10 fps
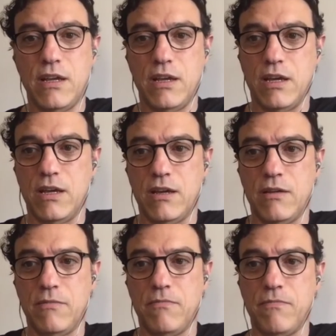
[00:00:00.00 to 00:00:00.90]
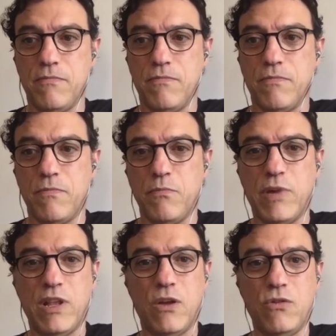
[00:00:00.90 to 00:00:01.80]
Um,
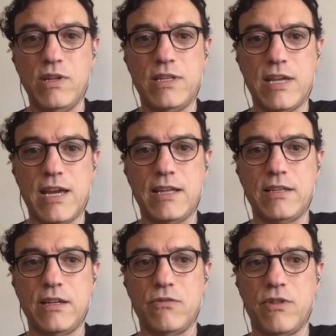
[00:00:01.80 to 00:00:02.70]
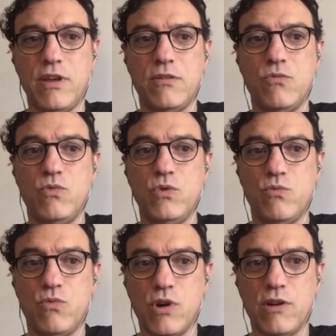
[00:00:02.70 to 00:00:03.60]
but only that I don't think
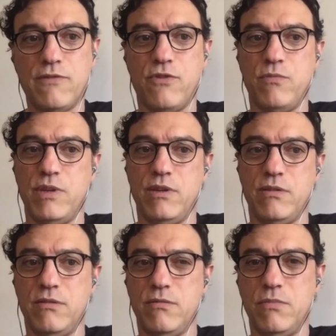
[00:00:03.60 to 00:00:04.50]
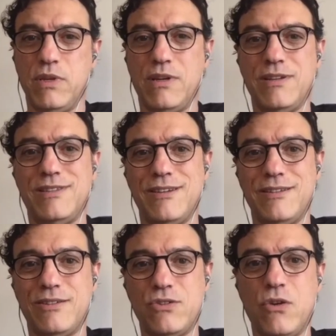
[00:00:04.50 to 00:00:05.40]
would work for me because
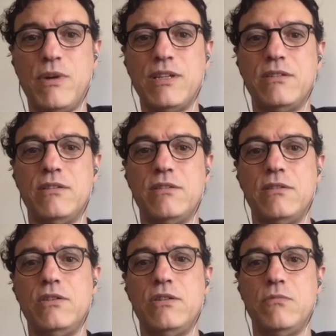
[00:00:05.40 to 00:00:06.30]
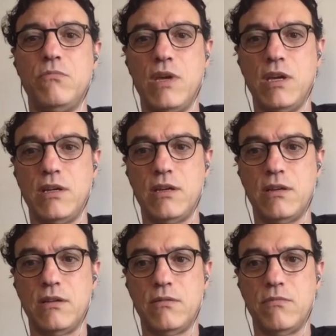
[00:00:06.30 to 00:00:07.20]
there's so much decision make
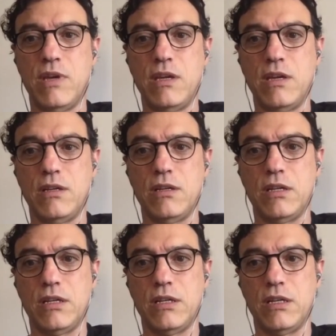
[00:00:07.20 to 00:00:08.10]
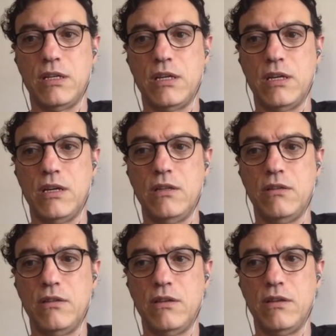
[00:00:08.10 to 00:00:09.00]
making
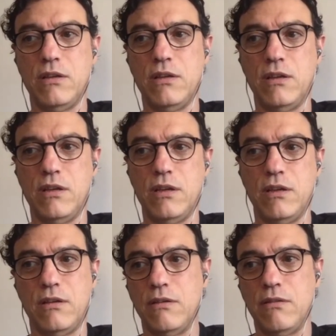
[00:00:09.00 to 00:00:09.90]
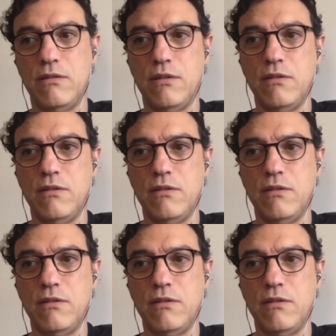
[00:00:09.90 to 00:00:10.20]
in, mm-hmm.